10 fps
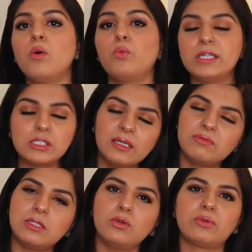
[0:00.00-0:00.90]
which
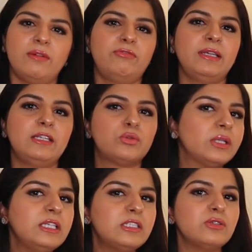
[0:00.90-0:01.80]
gives you roughly
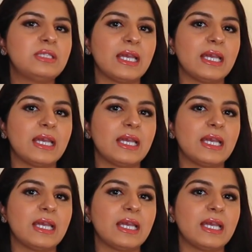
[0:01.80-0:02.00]
22